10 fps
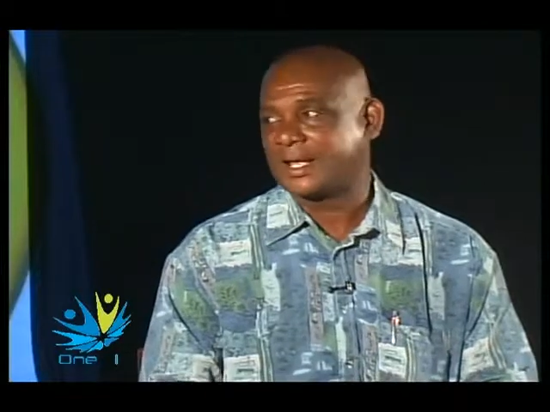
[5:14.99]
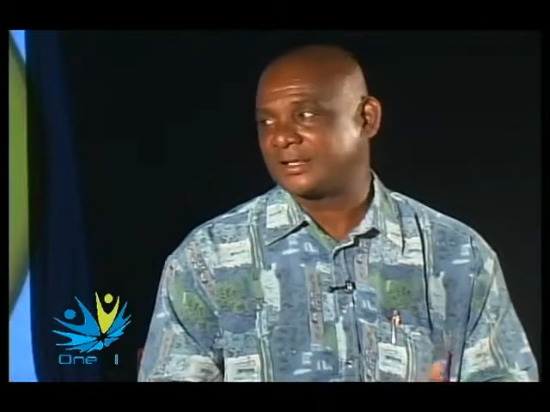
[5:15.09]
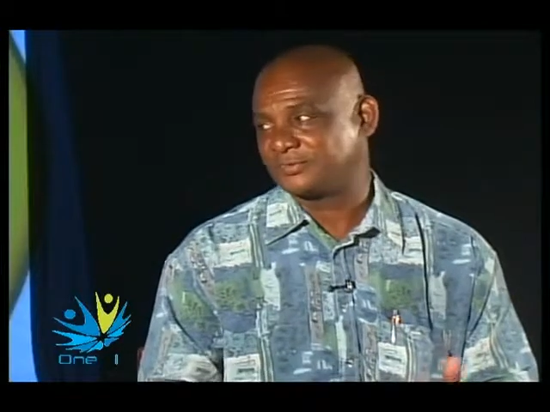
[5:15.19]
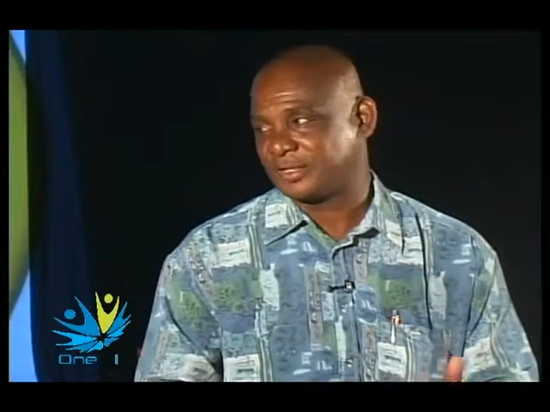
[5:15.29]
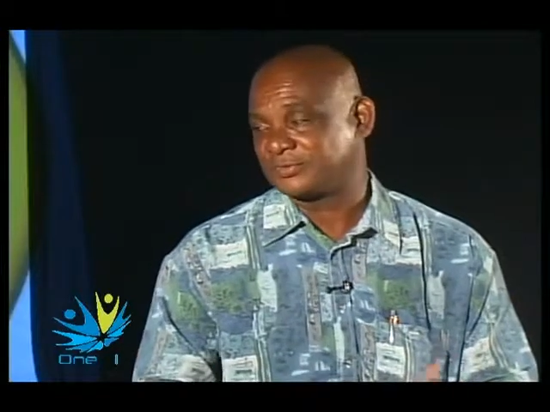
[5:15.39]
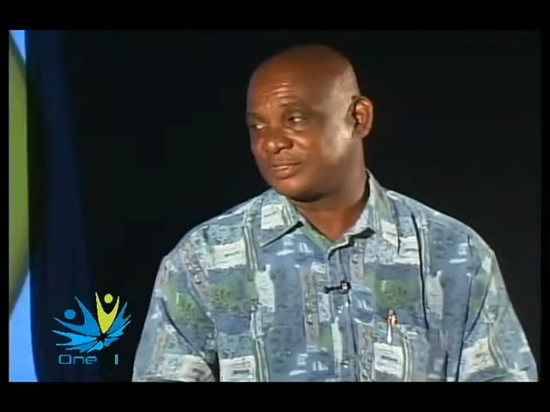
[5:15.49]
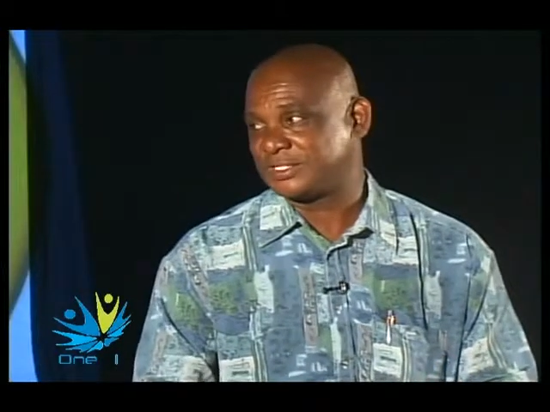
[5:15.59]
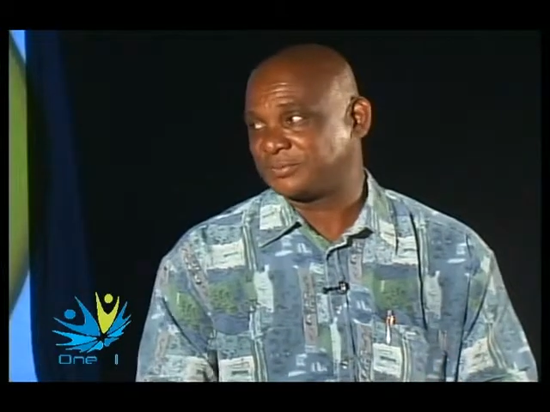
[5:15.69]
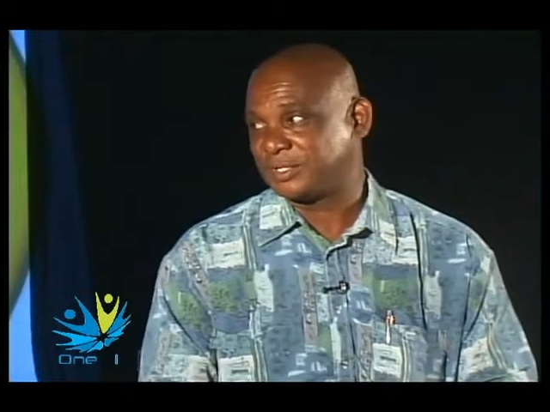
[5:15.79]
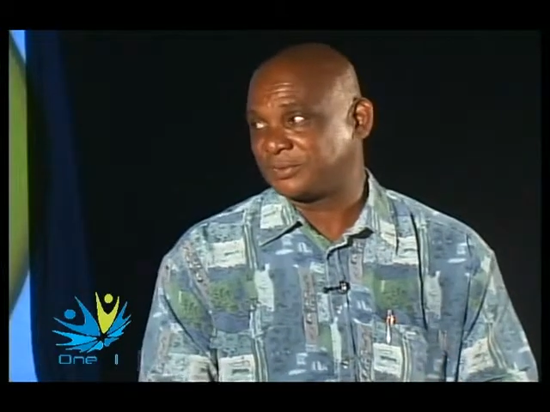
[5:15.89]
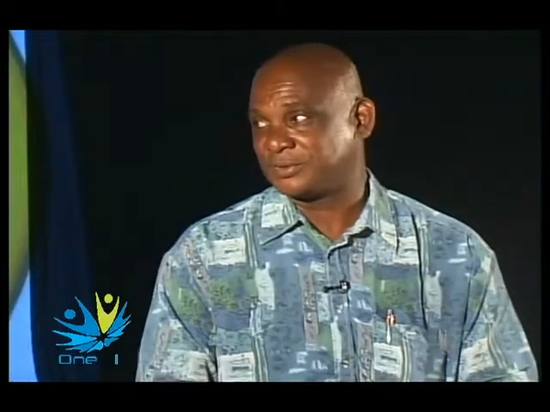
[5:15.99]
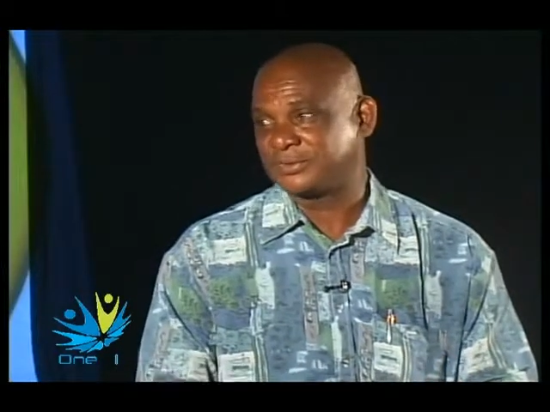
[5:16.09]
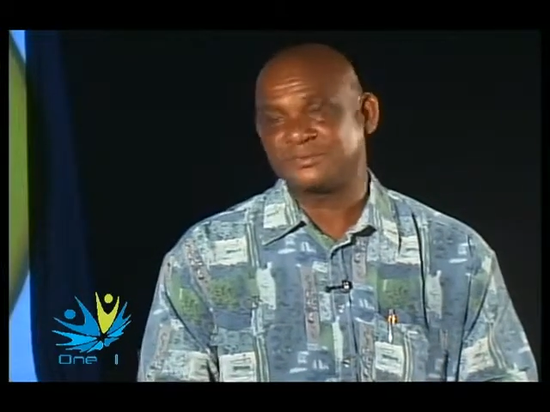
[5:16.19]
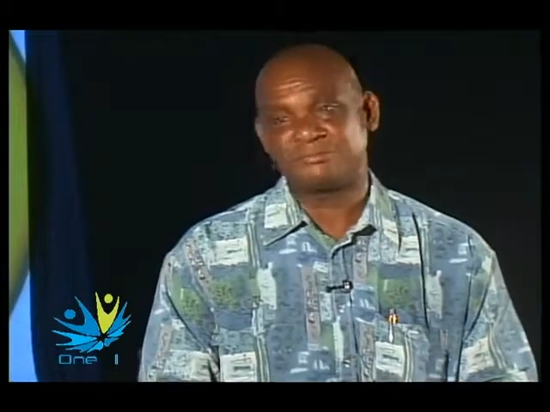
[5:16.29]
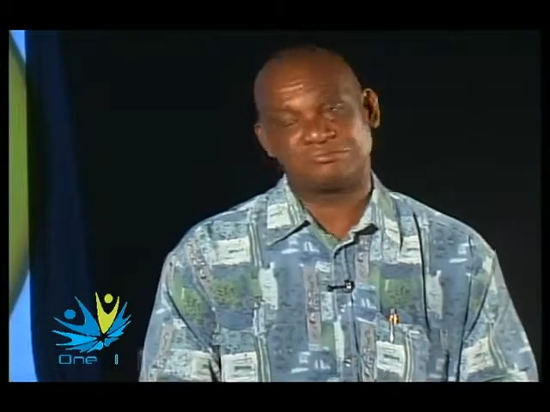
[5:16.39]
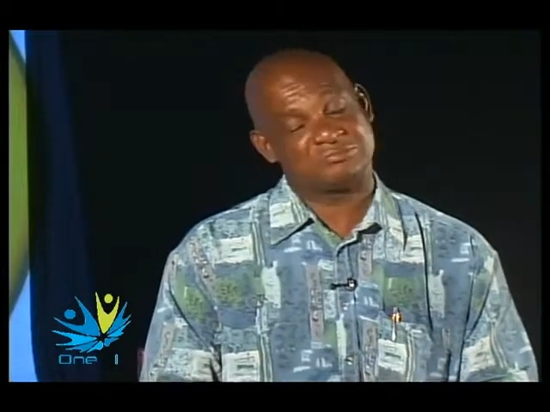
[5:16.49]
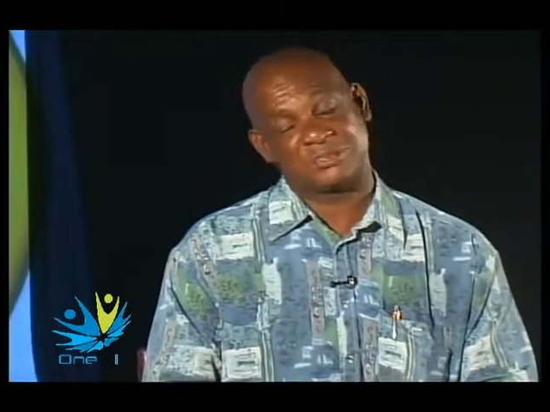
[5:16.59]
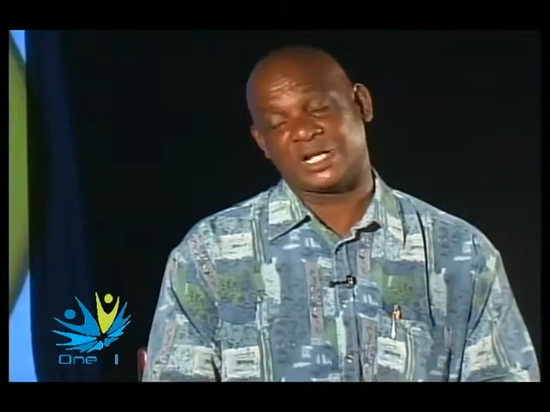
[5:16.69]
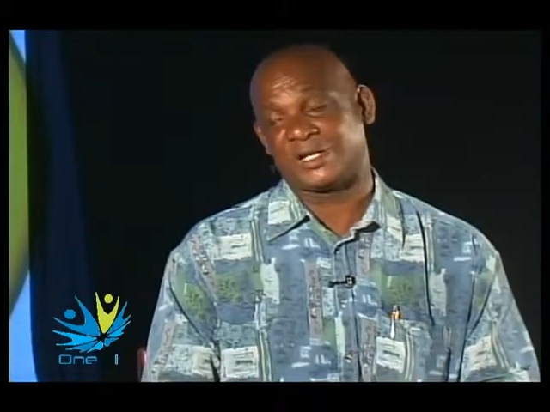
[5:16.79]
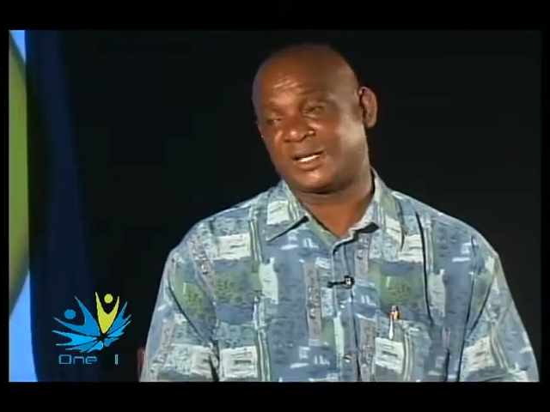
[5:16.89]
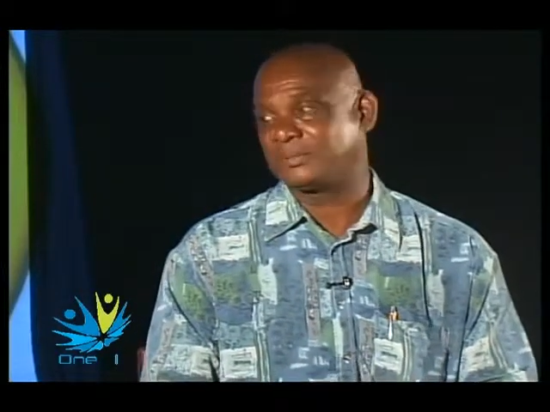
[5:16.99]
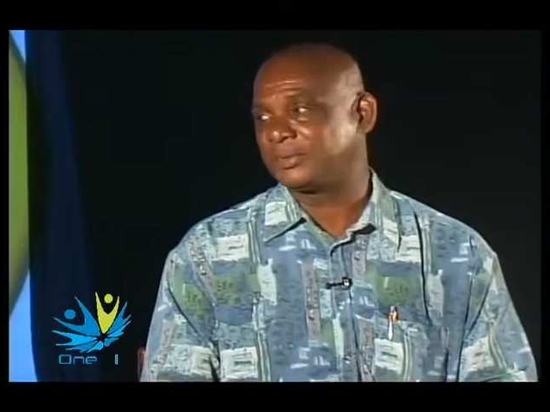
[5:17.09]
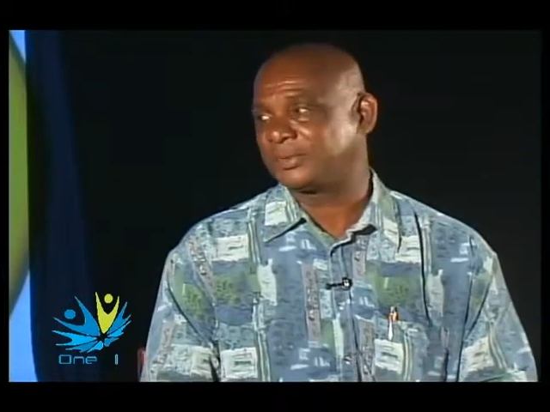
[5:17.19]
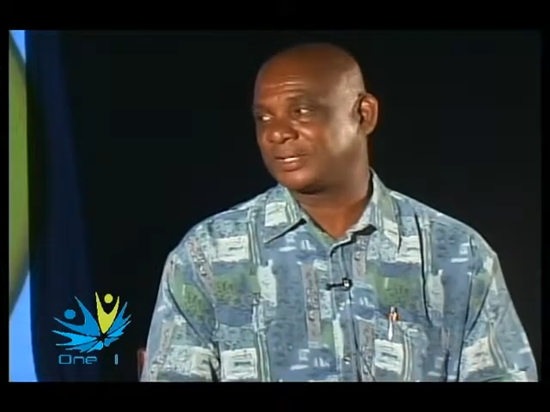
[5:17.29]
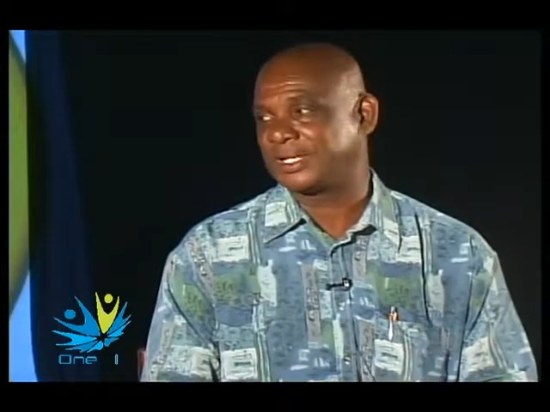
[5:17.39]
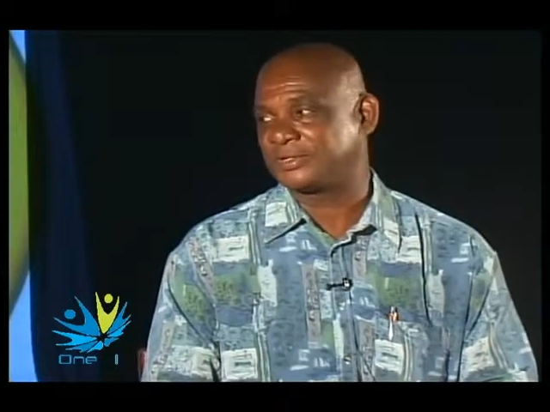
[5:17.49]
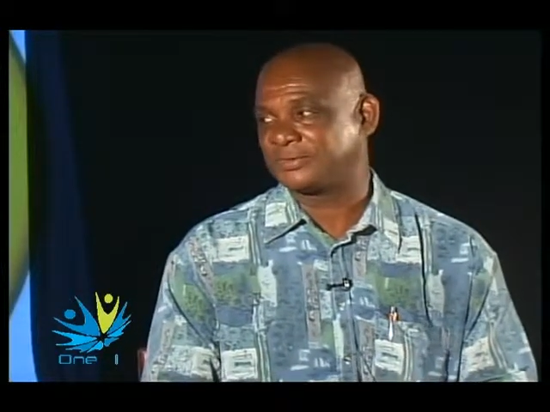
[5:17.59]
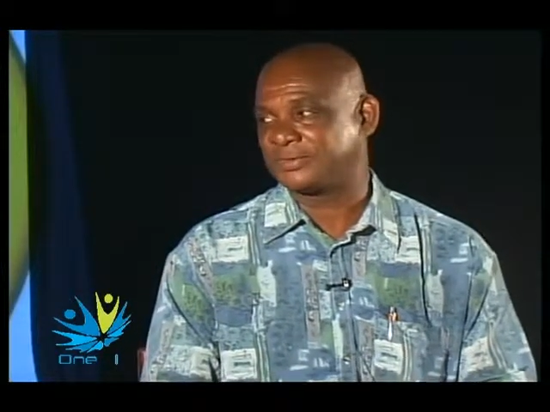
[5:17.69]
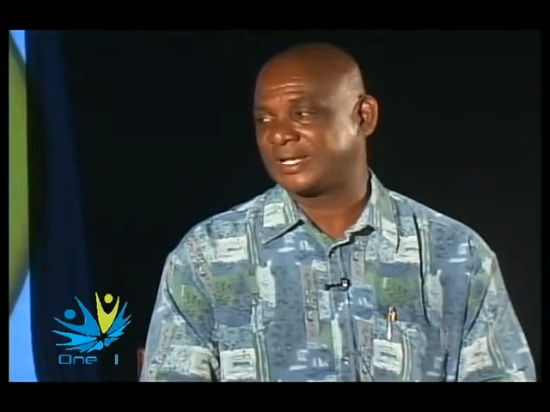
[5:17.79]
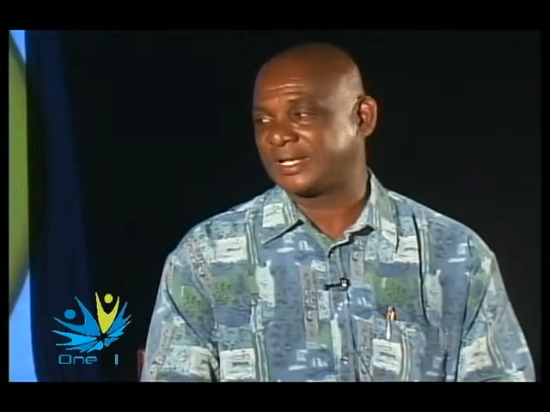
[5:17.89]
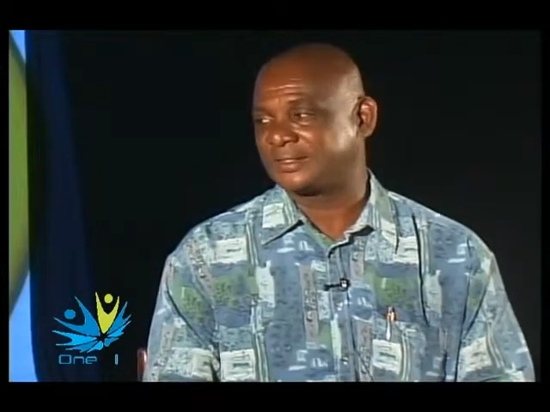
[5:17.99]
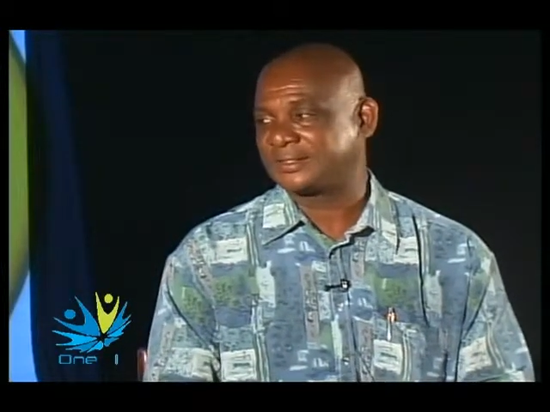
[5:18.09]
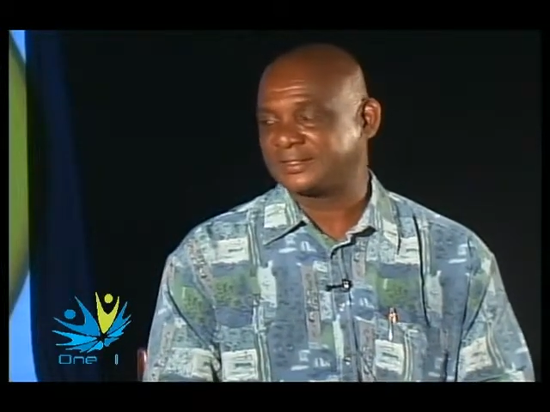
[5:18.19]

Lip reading: as what we see people do. A lot of people get away with that.